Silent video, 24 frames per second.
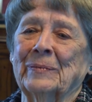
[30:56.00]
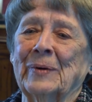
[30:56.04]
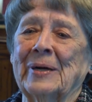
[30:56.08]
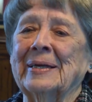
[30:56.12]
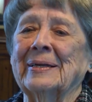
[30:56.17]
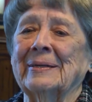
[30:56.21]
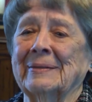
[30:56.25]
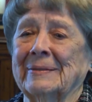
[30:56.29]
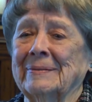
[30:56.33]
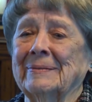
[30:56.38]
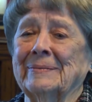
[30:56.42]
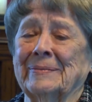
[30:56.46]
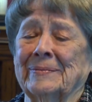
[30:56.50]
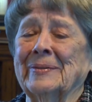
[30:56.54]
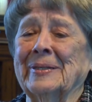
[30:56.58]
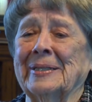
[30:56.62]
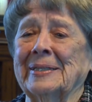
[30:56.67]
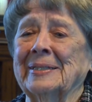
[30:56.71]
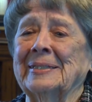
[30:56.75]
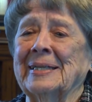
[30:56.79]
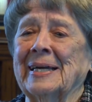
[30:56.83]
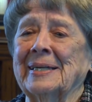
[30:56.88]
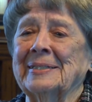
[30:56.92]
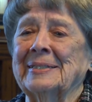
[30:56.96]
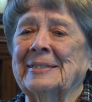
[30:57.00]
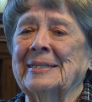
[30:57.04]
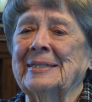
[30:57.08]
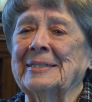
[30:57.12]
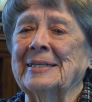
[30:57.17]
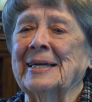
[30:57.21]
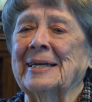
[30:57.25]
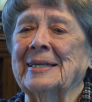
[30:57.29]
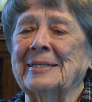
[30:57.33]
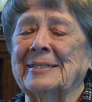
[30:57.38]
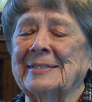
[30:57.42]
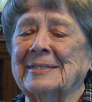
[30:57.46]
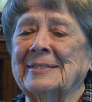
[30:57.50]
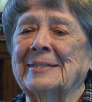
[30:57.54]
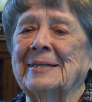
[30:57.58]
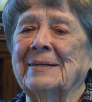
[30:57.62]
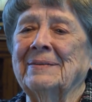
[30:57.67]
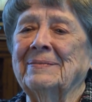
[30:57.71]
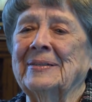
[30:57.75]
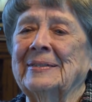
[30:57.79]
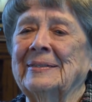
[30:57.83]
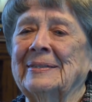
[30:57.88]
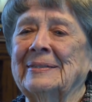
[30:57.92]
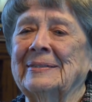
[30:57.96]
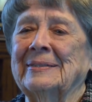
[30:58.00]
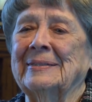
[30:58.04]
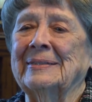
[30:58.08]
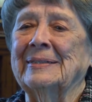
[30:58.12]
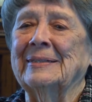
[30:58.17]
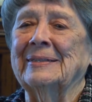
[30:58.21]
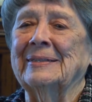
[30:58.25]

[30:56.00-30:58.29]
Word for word: Wait, well, in 1997.